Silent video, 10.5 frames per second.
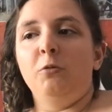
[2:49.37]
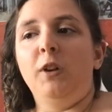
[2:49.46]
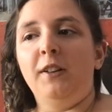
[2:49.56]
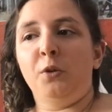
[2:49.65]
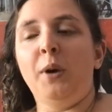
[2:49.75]

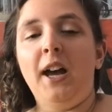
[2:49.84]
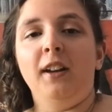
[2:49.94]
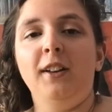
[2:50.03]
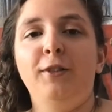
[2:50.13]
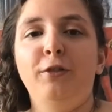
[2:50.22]
raise
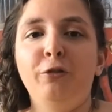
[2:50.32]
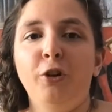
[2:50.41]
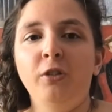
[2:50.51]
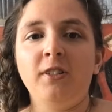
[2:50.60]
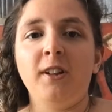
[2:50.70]
awareness for
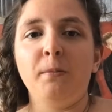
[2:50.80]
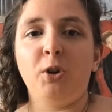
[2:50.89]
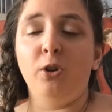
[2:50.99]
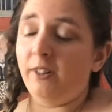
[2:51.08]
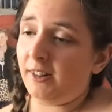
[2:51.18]
funding,
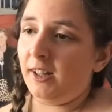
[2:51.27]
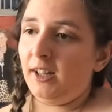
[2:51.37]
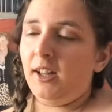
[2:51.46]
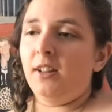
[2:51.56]
because